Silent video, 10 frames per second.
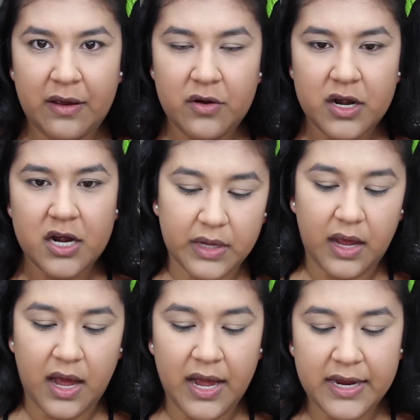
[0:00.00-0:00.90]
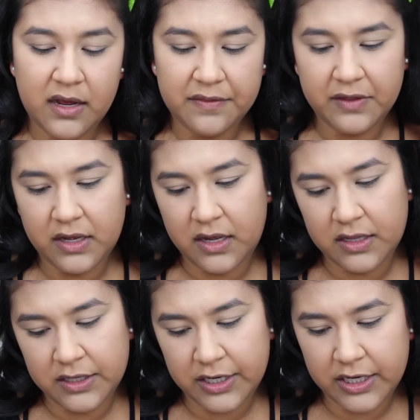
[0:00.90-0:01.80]
Powder. I got the
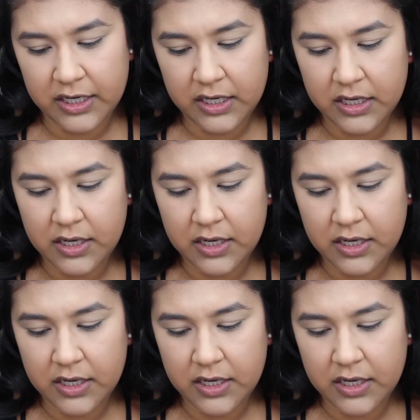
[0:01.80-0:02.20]
color